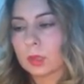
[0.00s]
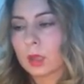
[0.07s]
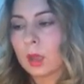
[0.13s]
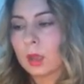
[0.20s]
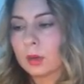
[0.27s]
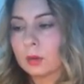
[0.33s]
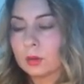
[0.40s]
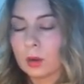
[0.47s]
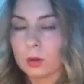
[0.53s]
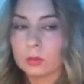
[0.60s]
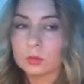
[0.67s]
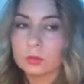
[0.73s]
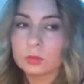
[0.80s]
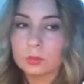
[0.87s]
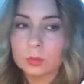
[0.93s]
I don't know,
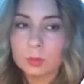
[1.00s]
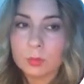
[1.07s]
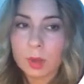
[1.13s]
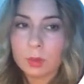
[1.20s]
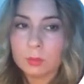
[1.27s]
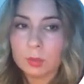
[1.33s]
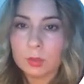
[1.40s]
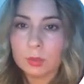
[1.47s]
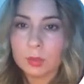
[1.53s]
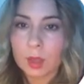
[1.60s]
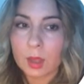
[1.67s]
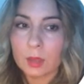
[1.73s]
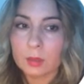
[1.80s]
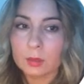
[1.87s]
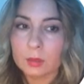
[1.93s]
just remember that